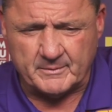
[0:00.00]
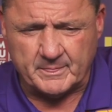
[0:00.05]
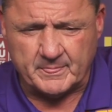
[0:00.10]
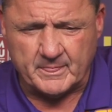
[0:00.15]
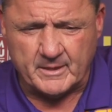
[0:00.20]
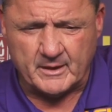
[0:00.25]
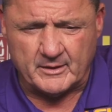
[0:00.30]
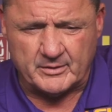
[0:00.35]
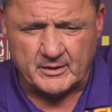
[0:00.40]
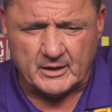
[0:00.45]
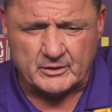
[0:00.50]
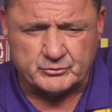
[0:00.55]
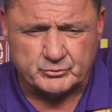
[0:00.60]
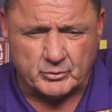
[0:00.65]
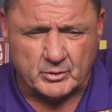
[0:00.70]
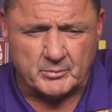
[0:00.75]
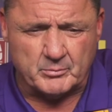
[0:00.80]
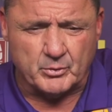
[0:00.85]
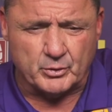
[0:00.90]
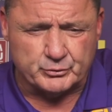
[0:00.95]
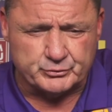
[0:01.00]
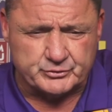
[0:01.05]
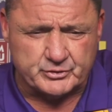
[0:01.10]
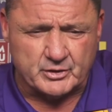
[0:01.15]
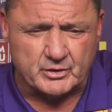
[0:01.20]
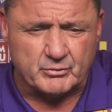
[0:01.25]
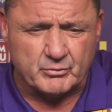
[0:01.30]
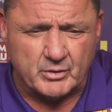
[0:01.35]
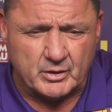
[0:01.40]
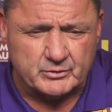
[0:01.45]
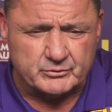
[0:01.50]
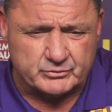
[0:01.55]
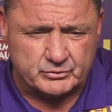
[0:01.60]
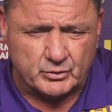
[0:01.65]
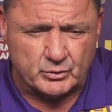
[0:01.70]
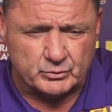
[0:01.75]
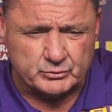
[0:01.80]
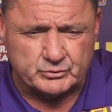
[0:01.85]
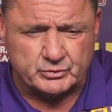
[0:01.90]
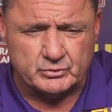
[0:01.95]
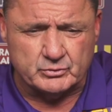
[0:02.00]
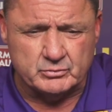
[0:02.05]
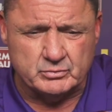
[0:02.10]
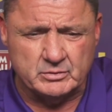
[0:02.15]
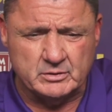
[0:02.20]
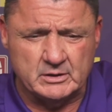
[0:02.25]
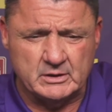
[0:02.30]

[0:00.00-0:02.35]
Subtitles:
That's where most of the runs go to.